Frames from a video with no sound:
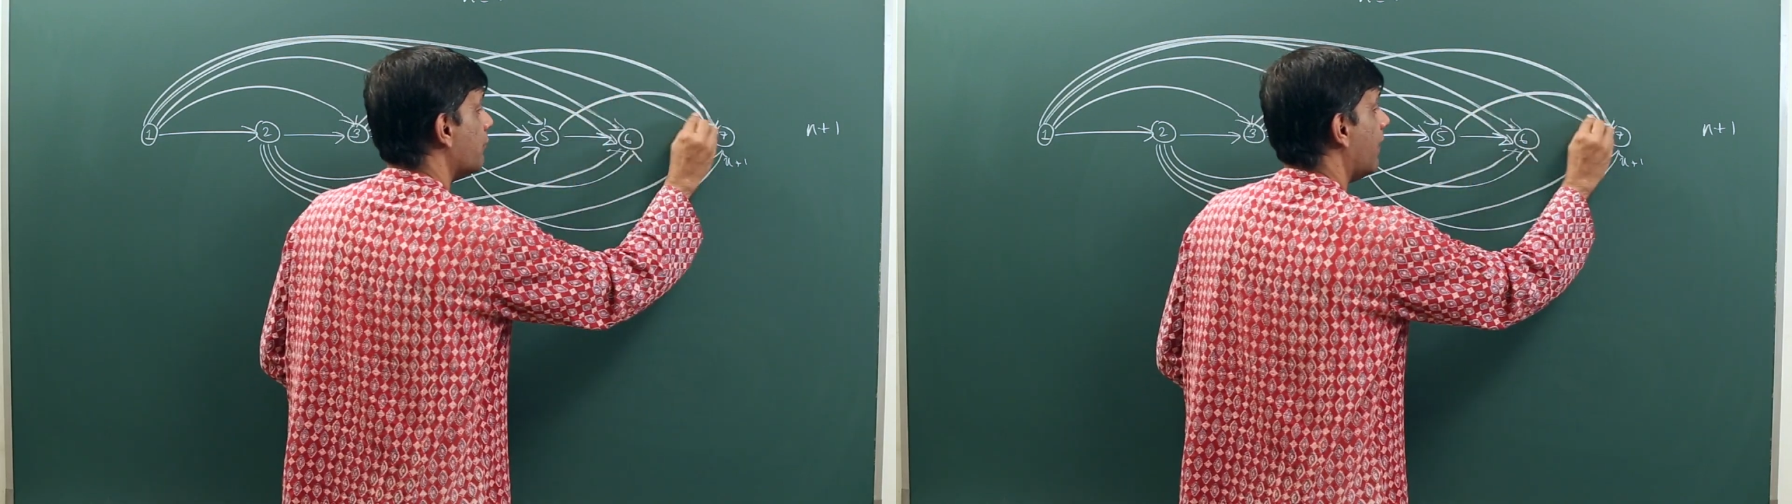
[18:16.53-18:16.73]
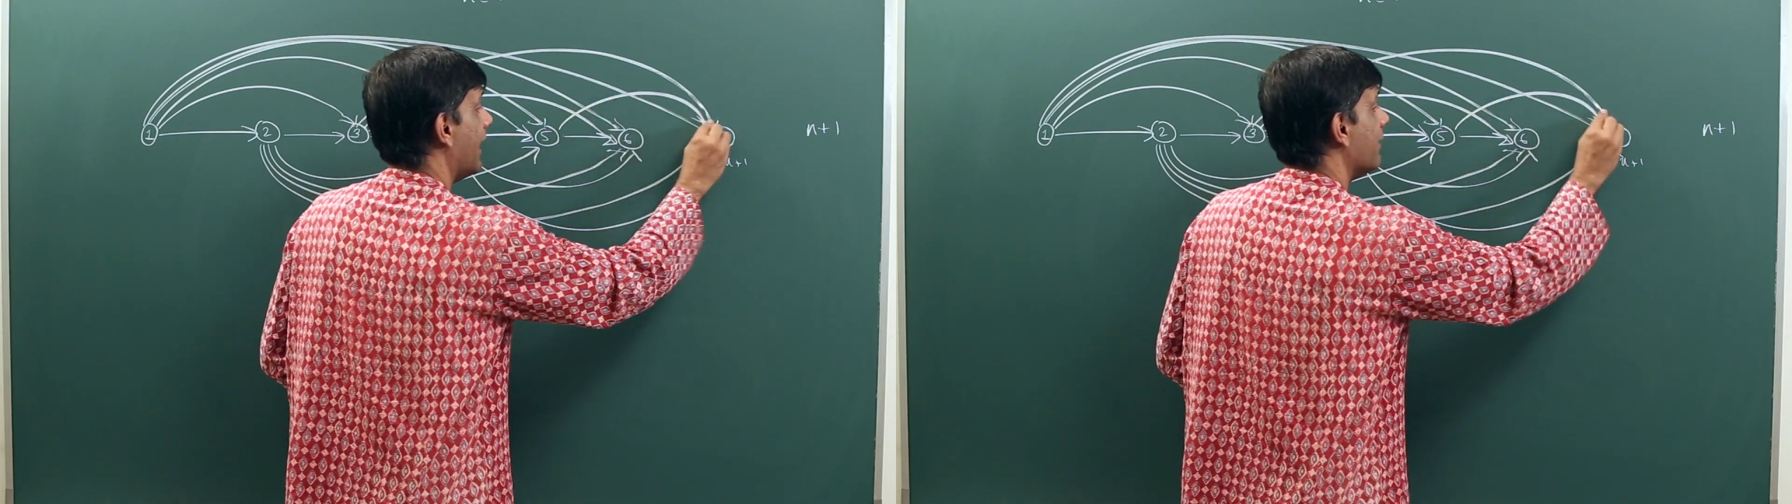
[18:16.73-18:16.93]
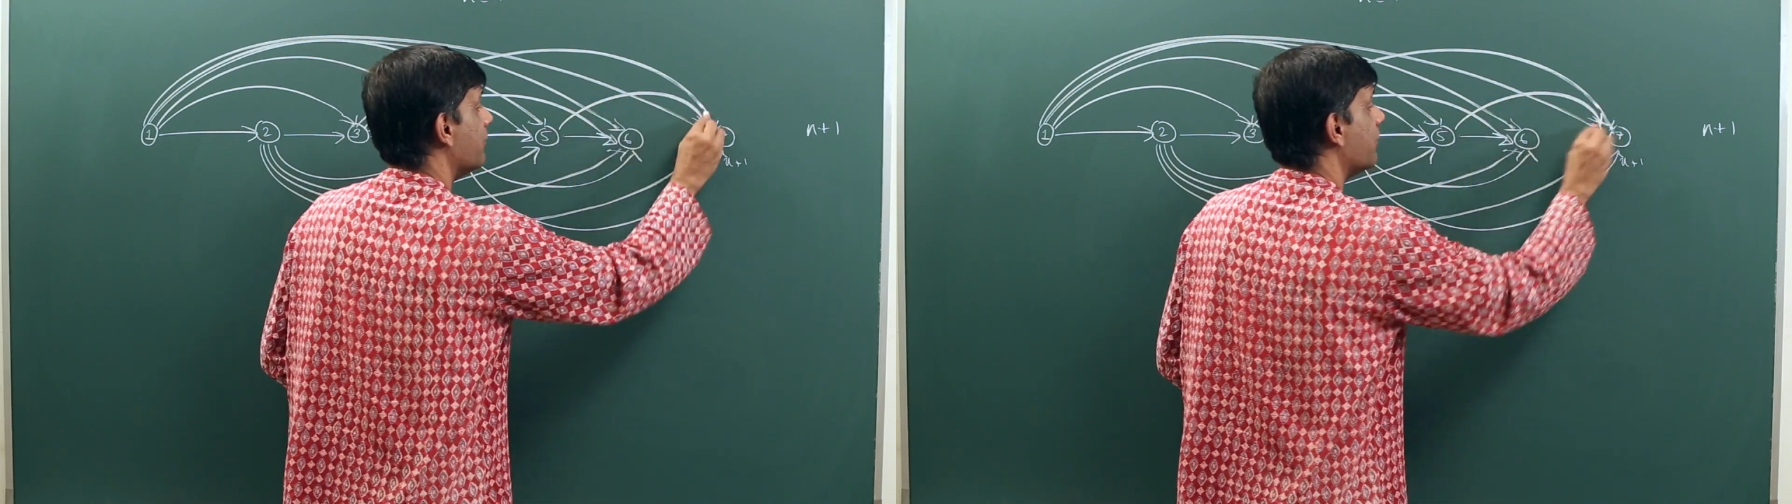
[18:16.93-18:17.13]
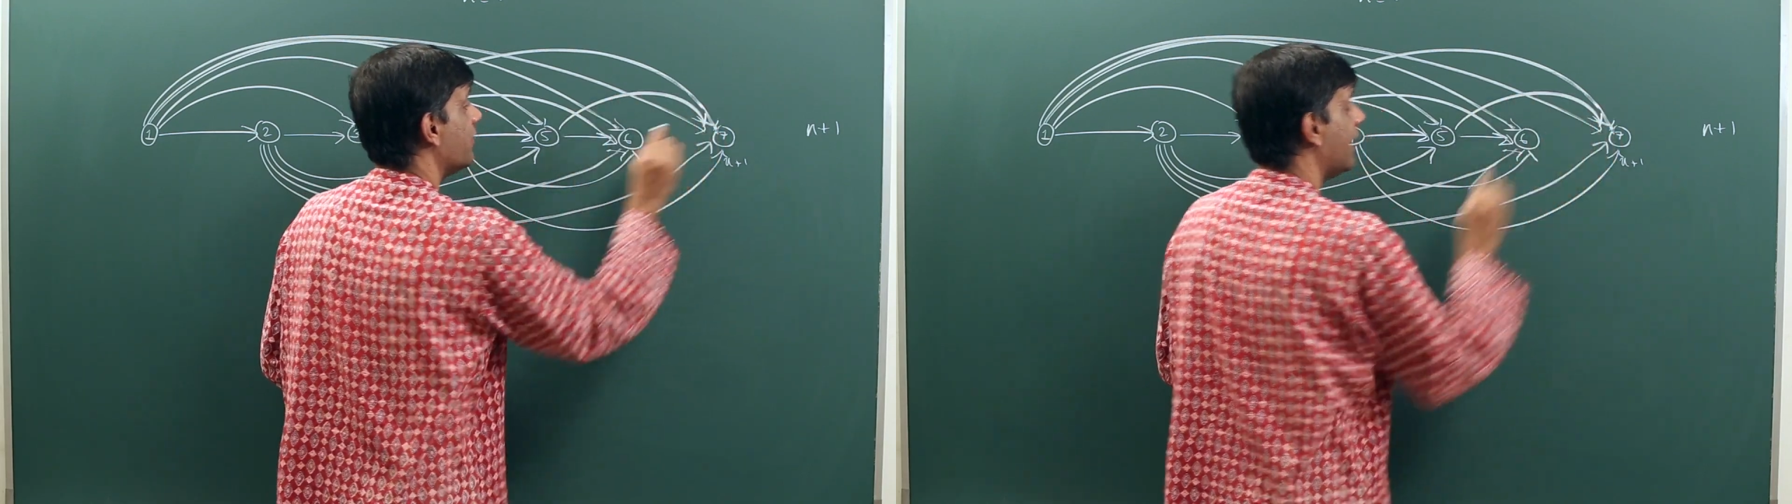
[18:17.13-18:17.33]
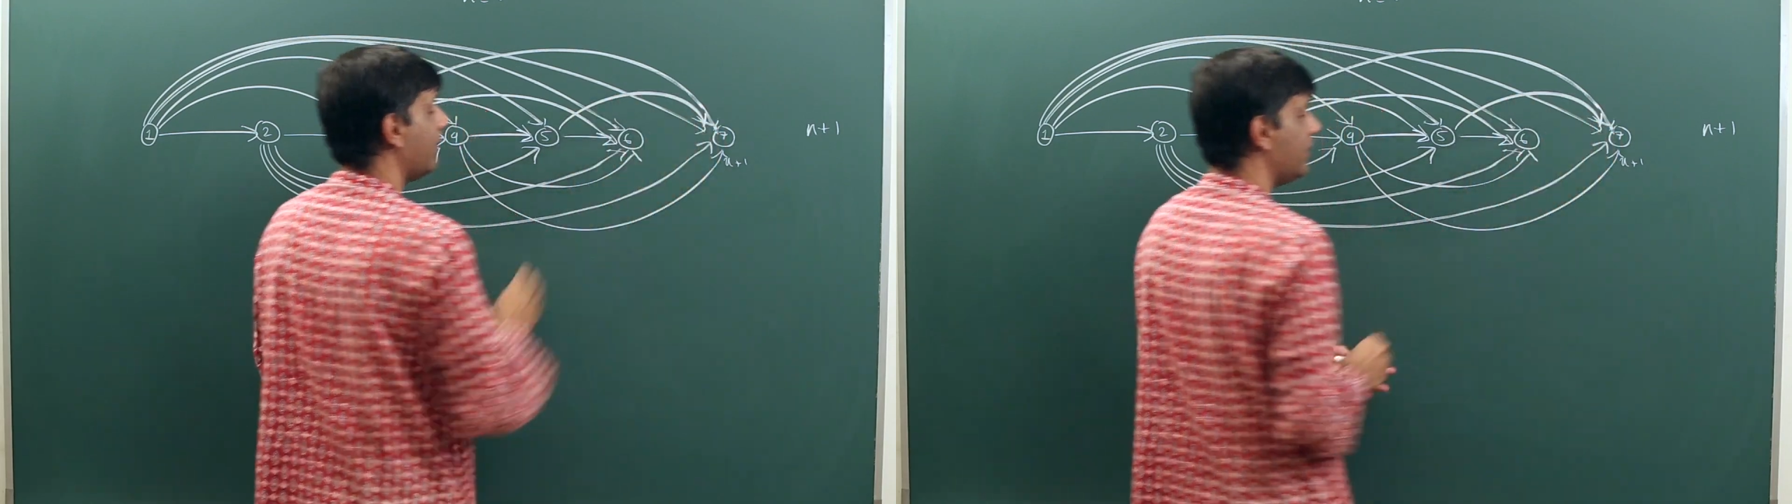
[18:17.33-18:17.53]
5,
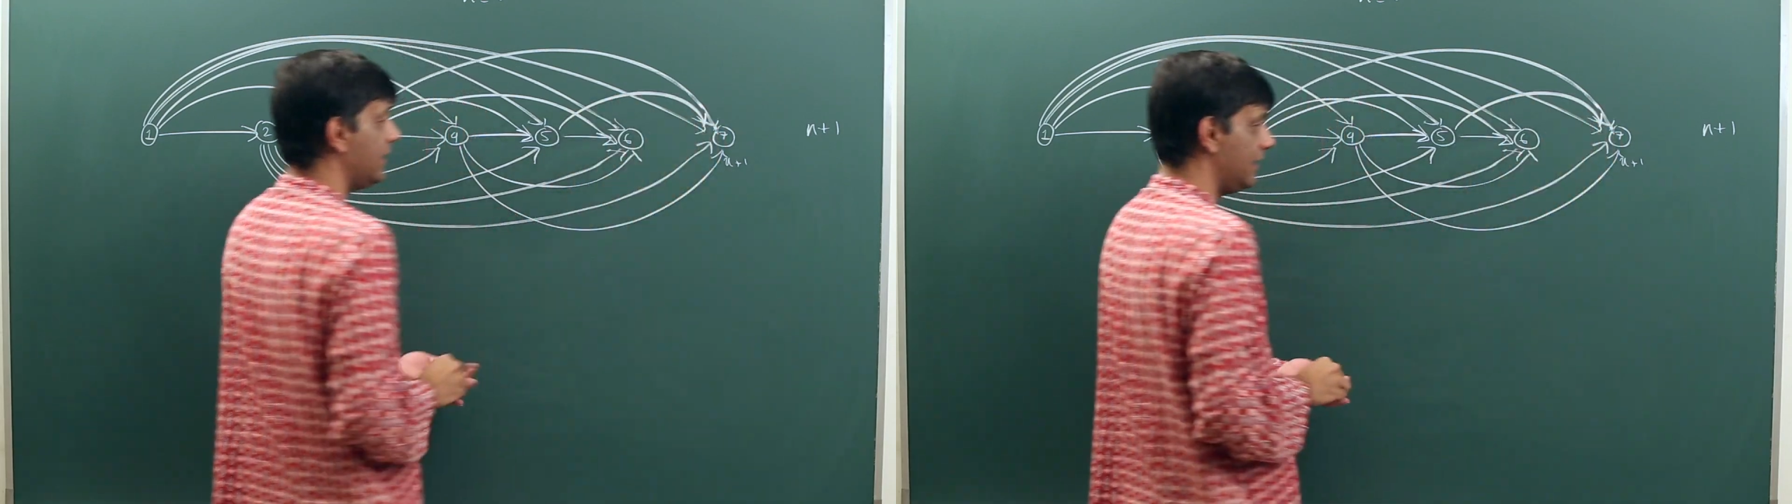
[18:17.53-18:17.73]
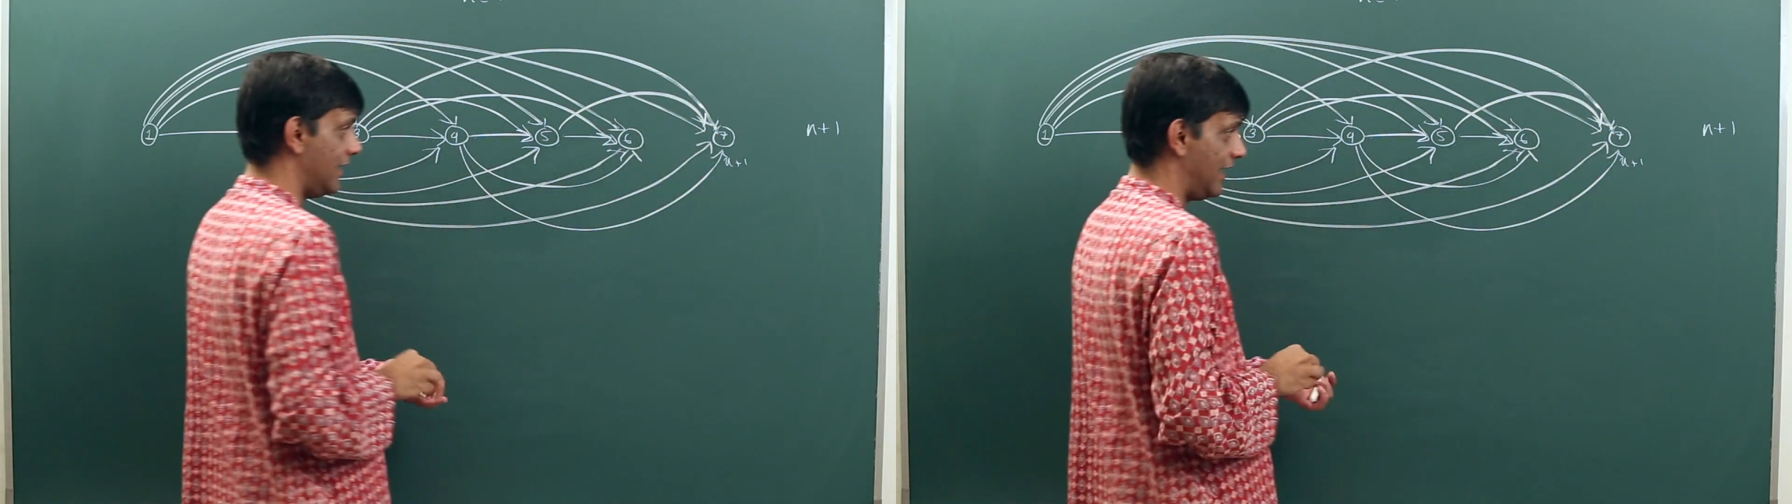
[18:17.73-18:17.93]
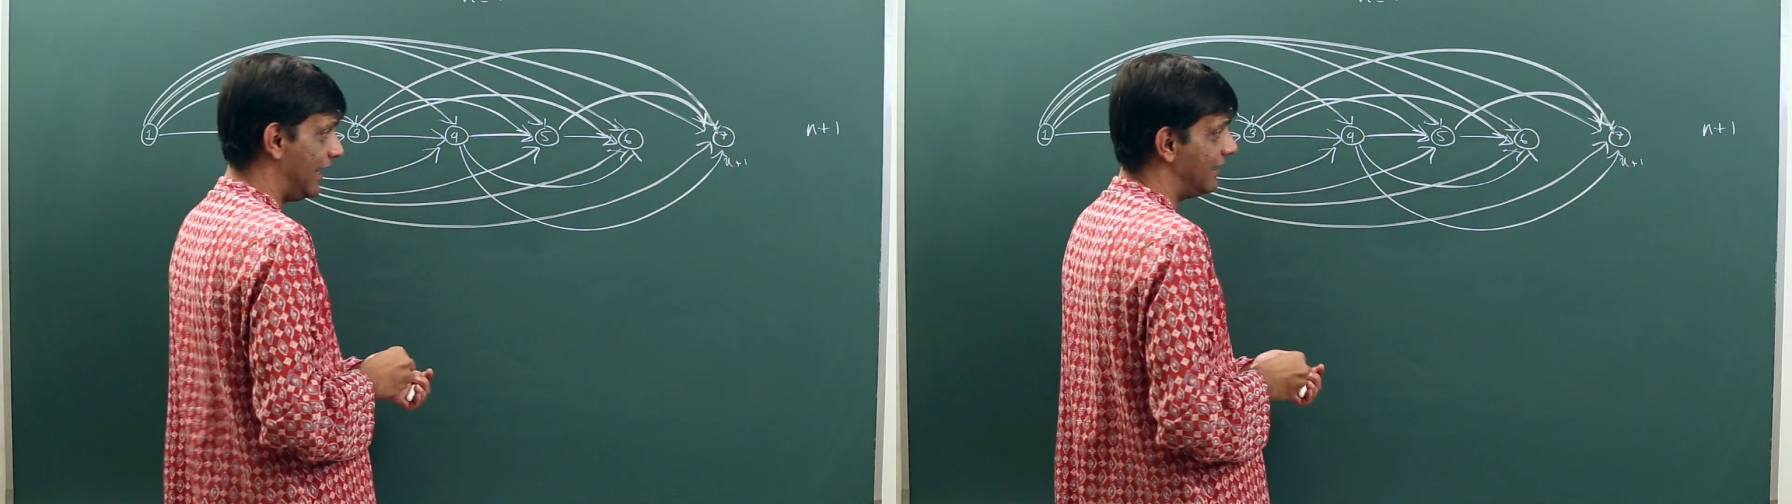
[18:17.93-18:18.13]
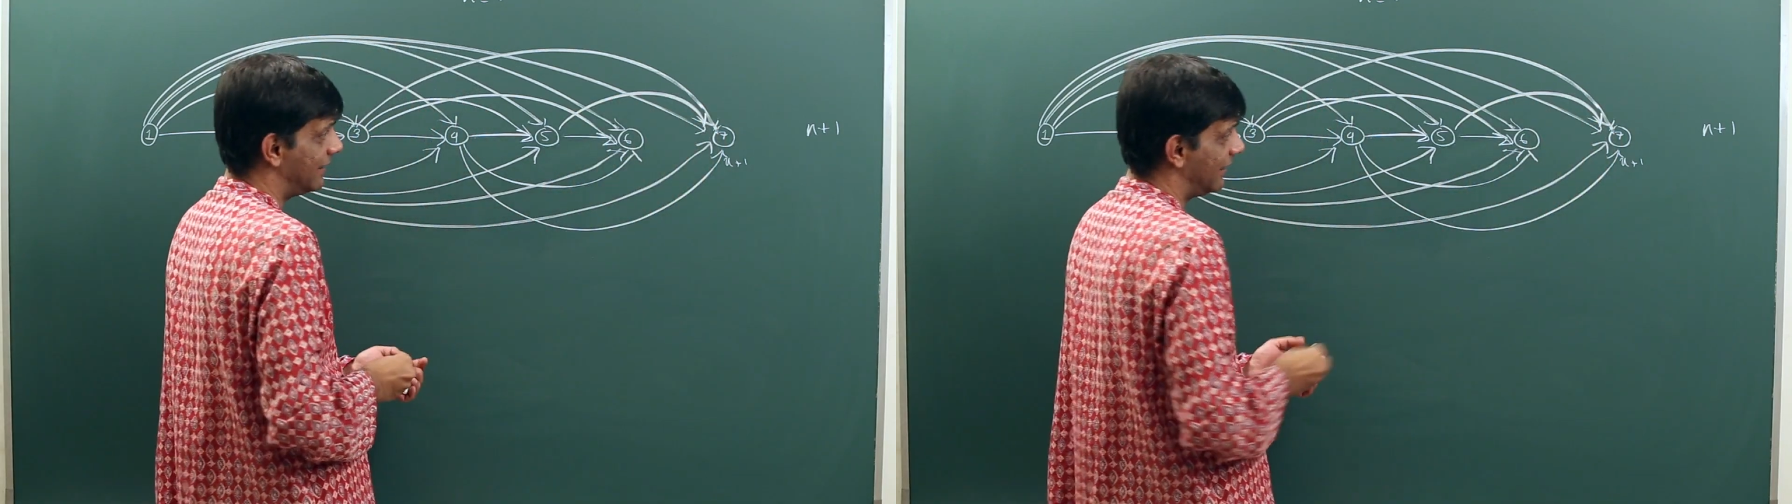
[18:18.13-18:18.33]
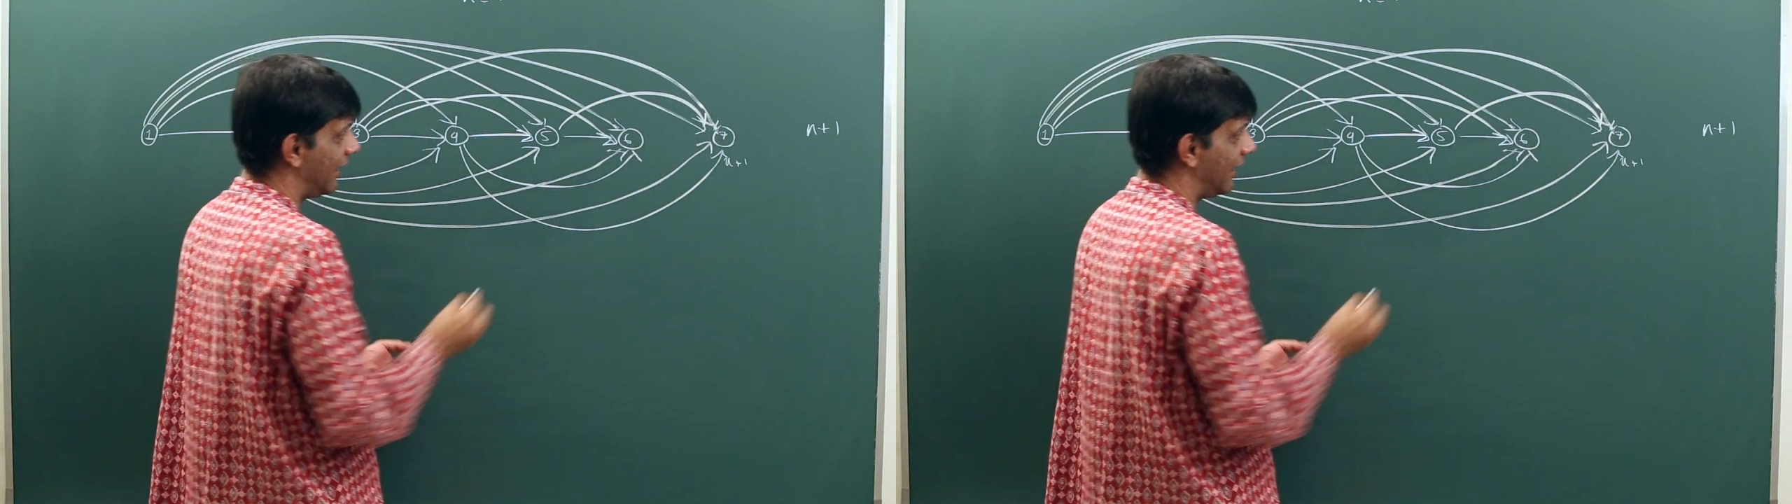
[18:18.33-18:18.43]
7, and the